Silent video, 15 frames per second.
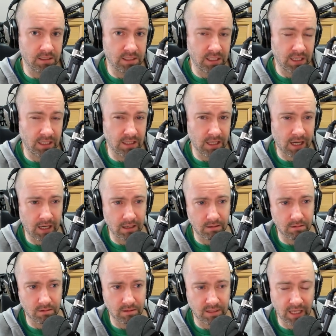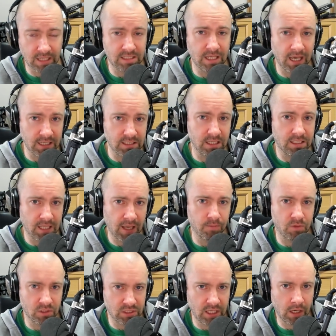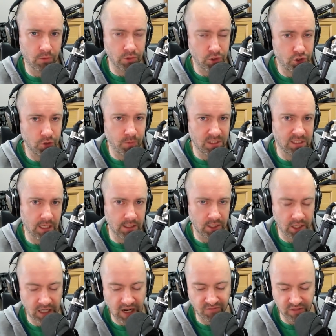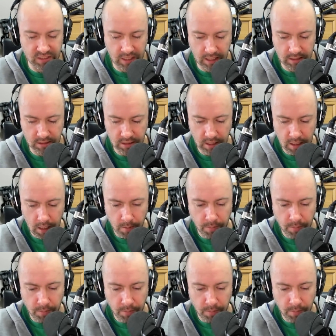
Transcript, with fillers: saying that this is the time to sell. You should be selling your graphics cards.